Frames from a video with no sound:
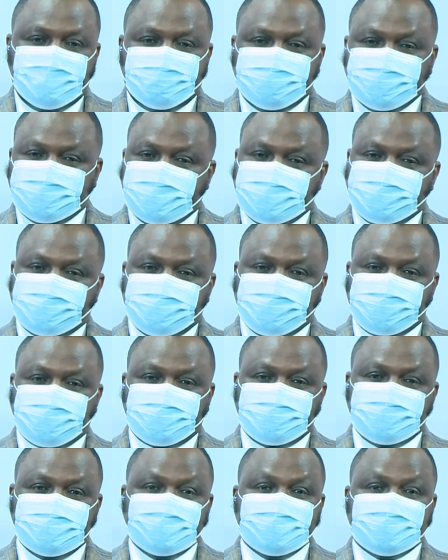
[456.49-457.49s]

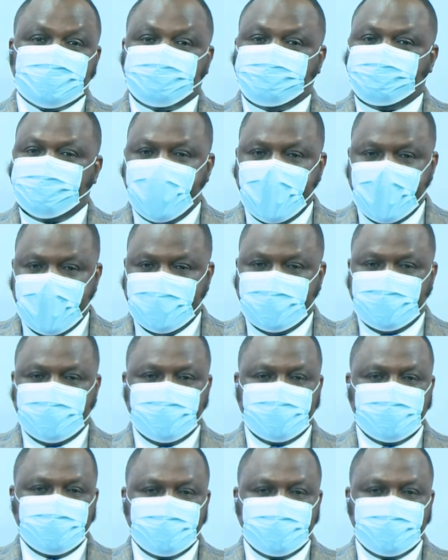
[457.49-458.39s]
presentation is pain.